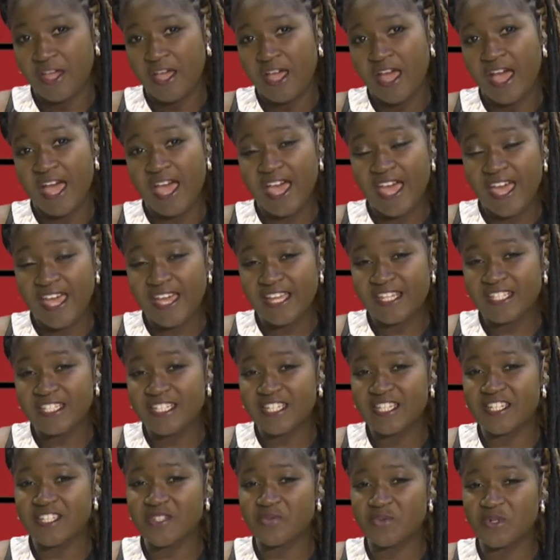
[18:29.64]
And
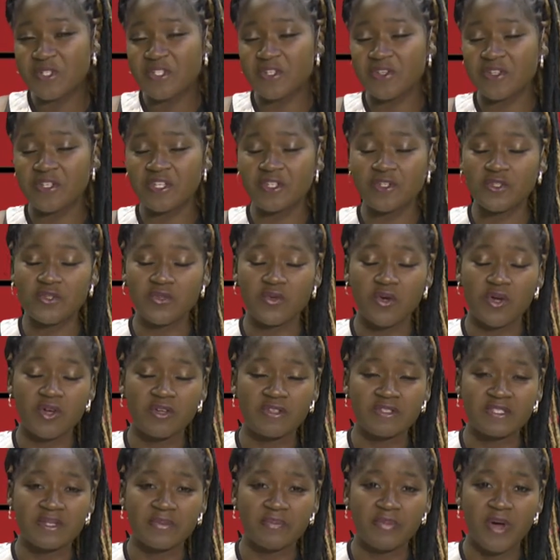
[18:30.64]
he has been talking to
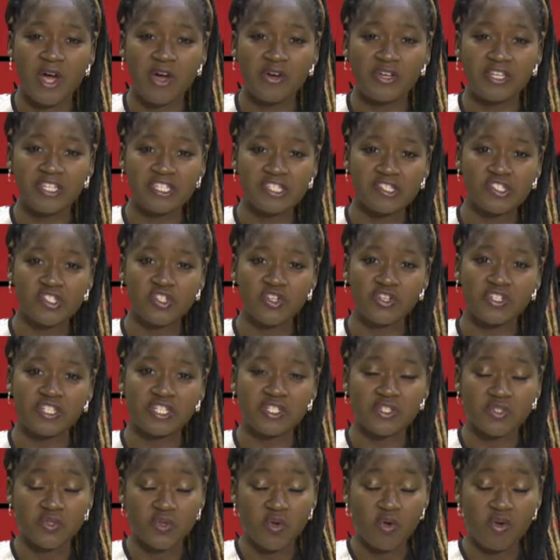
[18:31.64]
us about his journey
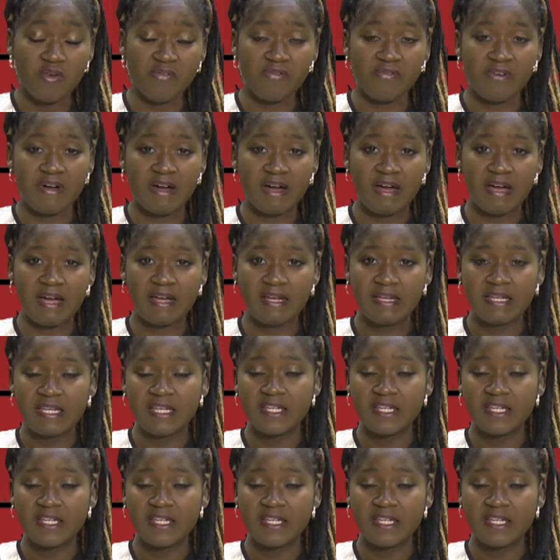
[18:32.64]
so far,